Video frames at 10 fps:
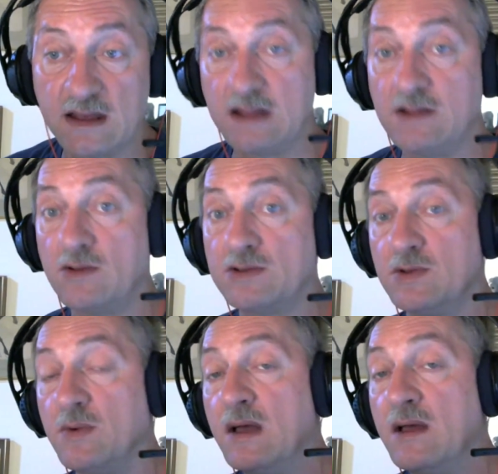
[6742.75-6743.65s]
And
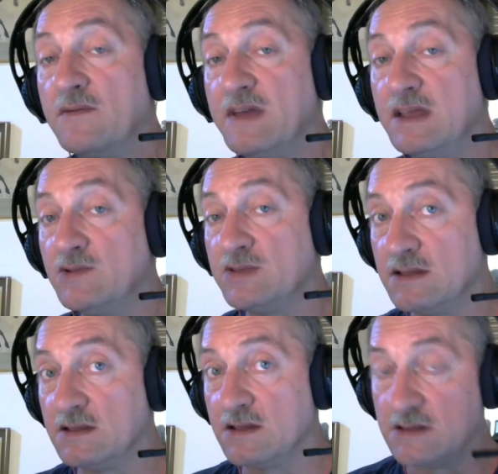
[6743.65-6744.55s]
also Venus
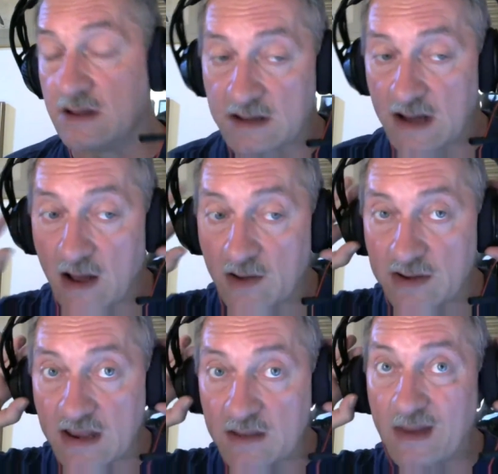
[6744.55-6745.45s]
in the third
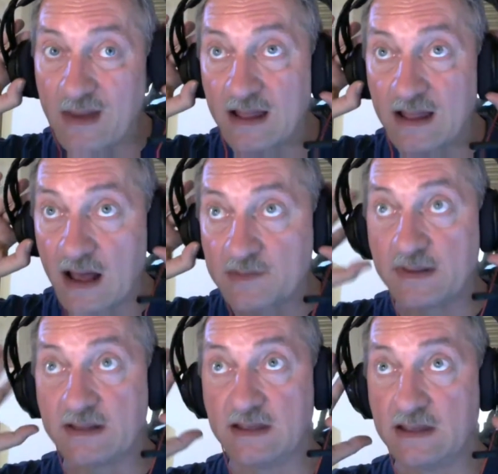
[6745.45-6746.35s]
house in bad
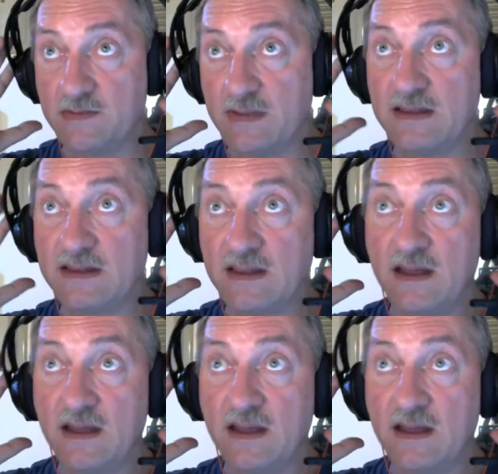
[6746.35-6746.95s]
aspect, it means